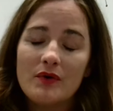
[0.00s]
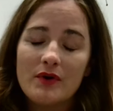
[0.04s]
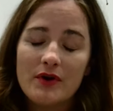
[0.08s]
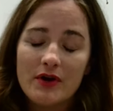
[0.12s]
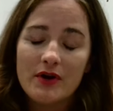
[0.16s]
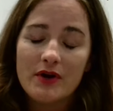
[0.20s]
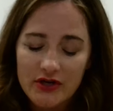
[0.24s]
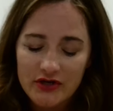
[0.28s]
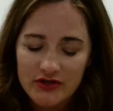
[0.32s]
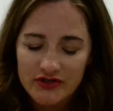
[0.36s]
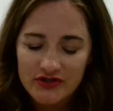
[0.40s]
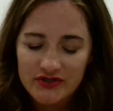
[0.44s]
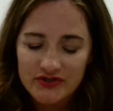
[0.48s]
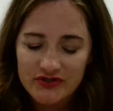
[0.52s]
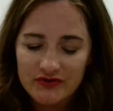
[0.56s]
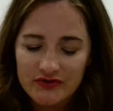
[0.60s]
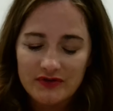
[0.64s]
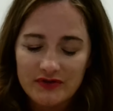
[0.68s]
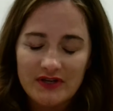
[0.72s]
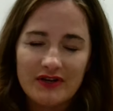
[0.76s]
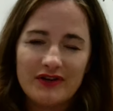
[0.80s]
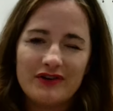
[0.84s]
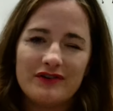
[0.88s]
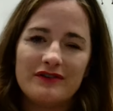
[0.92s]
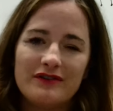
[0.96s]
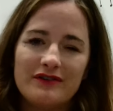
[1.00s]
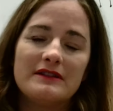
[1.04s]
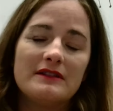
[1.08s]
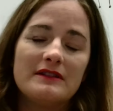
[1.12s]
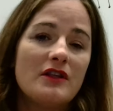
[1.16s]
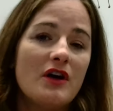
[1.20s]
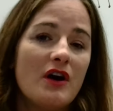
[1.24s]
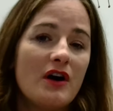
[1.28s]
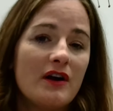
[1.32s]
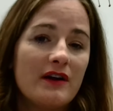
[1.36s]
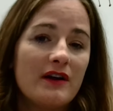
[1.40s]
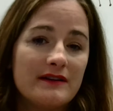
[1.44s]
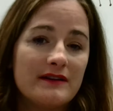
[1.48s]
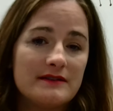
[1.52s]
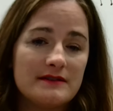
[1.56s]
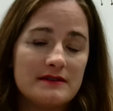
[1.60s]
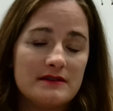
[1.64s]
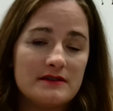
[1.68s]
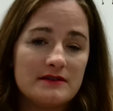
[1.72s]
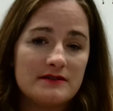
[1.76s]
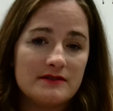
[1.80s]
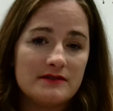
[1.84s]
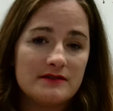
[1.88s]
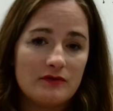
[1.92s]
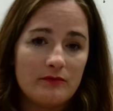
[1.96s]
or your student couldn't log
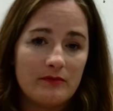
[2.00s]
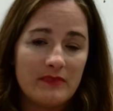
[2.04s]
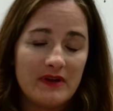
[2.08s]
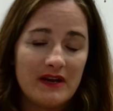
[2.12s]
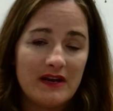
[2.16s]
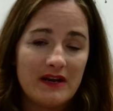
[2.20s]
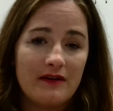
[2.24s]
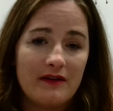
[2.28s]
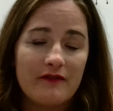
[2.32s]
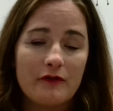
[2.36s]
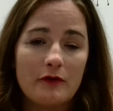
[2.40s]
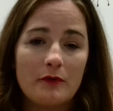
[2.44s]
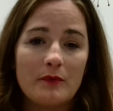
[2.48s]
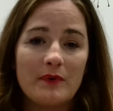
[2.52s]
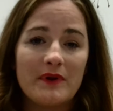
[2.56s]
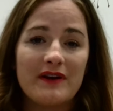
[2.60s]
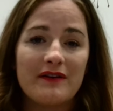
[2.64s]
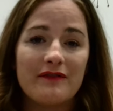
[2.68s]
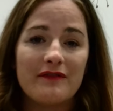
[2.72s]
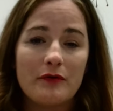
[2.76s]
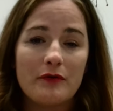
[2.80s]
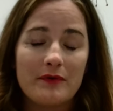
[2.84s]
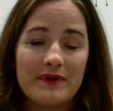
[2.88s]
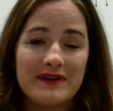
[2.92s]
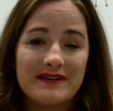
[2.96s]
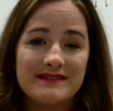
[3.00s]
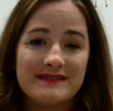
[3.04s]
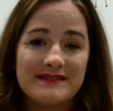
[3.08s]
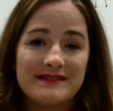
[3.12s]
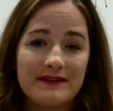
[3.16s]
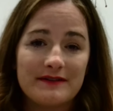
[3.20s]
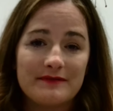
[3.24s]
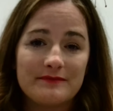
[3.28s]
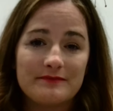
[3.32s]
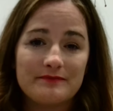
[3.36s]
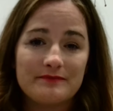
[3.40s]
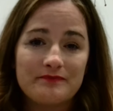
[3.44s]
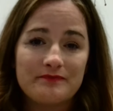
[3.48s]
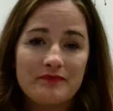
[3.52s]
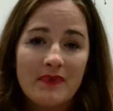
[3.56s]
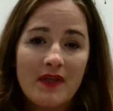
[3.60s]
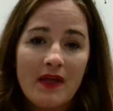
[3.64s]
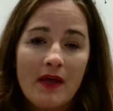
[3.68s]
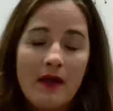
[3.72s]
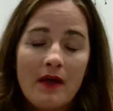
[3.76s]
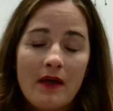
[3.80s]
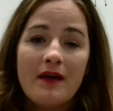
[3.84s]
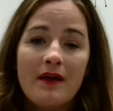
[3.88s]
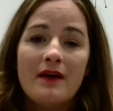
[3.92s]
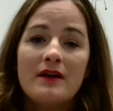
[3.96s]
into the Zoom meeting for whatever reason.
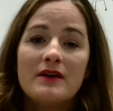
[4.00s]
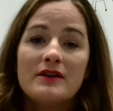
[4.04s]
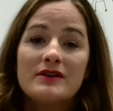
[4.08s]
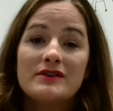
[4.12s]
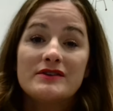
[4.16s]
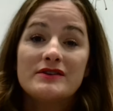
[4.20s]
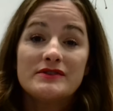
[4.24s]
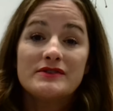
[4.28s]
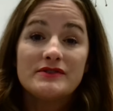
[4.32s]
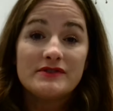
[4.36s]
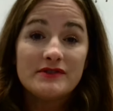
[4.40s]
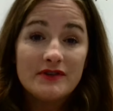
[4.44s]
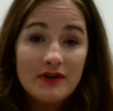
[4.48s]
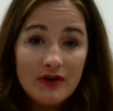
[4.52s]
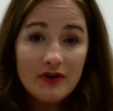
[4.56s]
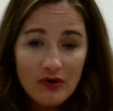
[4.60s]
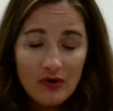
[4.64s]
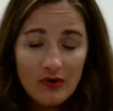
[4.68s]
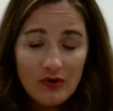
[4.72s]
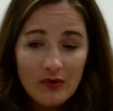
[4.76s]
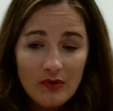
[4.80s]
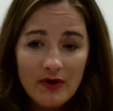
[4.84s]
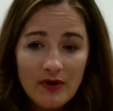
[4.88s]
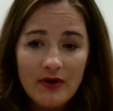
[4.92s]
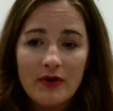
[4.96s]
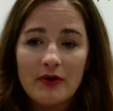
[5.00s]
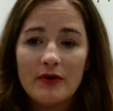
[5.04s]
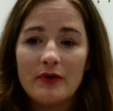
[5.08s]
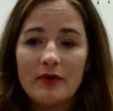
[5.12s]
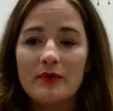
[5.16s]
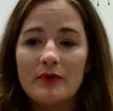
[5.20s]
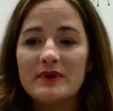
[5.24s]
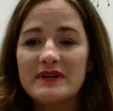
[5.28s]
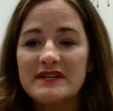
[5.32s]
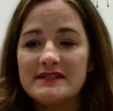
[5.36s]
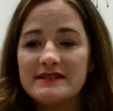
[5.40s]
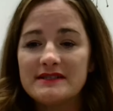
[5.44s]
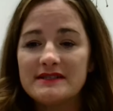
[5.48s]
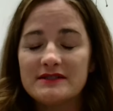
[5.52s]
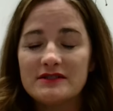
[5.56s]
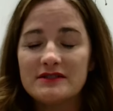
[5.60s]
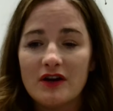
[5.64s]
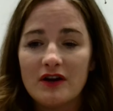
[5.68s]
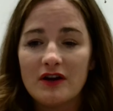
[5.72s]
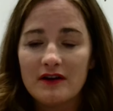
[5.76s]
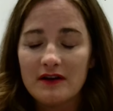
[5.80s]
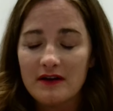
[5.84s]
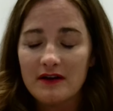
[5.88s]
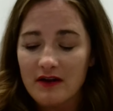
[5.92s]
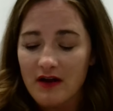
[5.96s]
So we
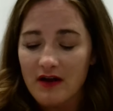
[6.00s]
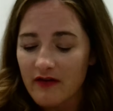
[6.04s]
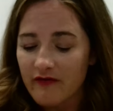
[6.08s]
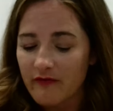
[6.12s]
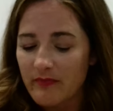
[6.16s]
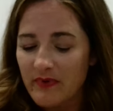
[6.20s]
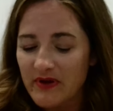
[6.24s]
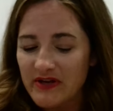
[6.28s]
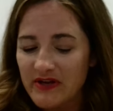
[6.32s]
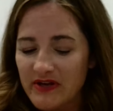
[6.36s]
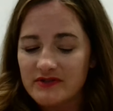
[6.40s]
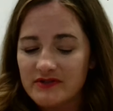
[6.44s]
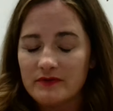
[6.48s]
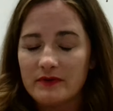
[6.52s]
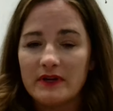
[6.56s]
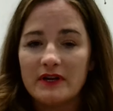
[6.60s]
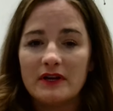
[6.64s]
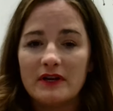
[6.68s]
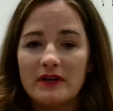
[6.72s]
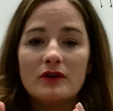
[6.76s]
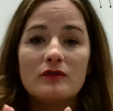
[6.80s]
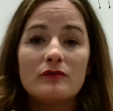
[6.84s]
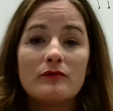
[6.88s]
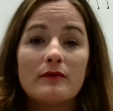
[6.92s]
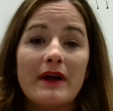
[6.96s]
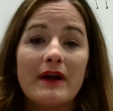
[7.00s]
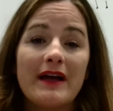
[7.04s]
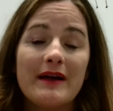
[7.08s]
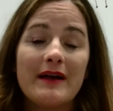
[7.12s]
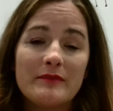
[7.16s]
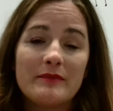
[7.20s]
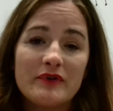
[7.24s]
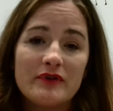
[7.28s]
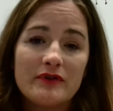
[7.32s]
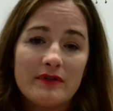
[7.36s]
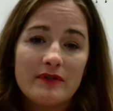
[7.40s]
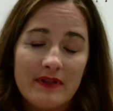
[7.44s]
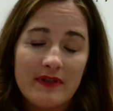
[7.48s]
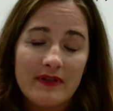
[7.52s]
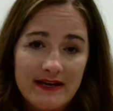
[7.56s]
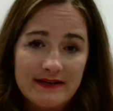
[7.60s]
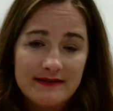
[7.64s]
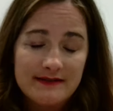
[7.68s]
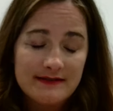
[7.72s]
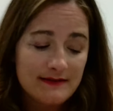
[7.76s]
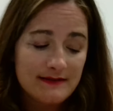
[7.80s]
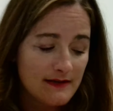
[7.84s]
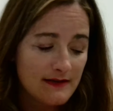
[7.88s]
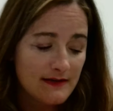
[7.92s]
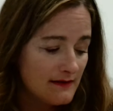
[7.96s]
started off by doing a grammar
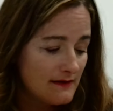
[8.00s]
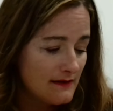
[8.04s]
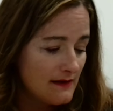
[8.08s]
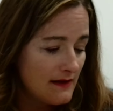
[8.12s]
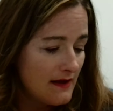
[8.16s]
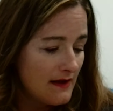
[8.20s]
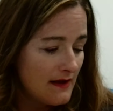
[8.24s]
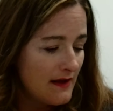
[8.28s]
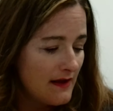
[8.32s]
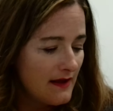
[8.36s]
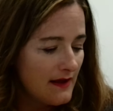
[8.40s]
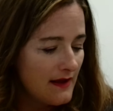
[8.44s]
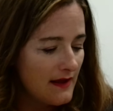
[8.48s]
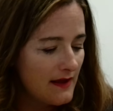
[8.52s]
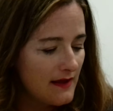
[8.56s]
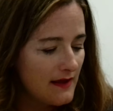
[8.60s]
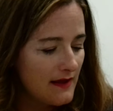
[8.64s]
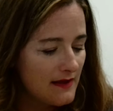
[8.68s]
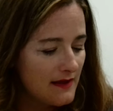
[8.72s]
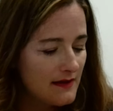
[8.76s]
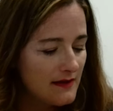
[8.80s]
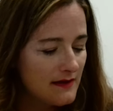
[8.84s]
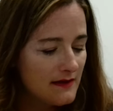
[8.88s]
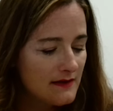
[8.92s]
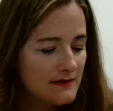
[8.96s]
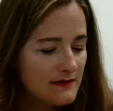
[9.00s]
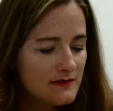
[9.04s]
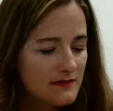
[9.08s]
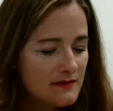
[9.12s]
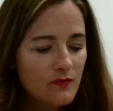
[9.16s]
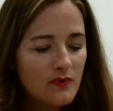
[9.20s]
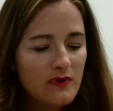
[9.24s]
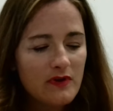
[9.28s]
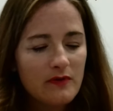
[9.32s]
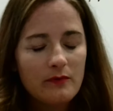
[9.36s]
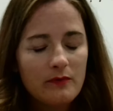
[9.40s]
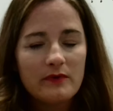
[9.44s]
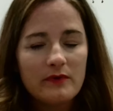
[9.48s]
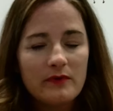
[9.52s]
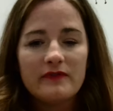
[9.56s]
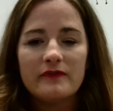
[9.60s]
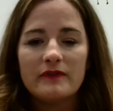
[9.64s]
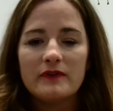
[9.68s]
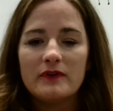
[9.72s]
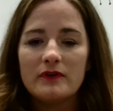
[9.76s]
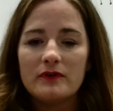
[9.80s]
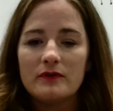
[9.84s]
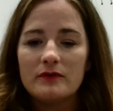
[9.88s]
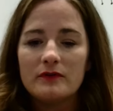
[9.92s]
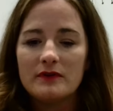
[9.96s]
lesson and we
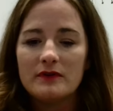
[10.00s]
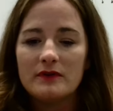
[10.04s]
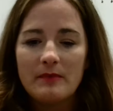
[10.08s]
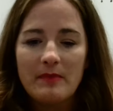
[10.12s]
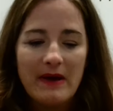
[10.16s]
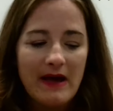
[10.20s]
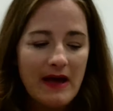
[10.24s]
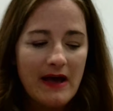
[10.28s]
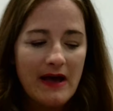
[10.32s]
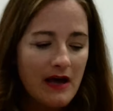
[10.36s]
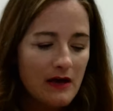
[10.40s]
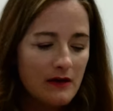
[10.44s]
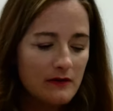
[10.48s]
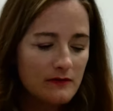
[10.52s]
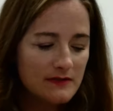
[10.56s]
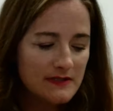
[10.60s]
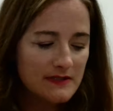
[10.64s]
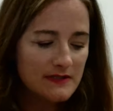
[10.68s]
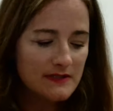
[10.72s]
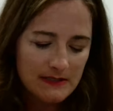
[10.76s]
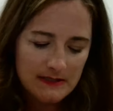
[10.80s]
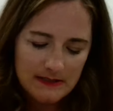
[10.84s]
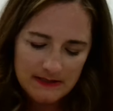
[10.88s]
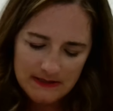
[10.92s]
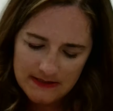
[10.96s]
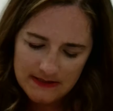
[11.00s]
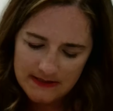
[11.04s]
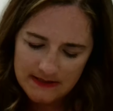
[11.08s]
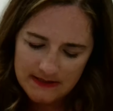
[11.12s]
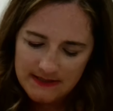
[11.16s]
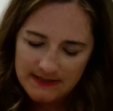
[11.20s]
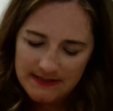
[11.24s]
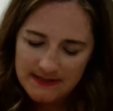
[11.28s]
reviewed about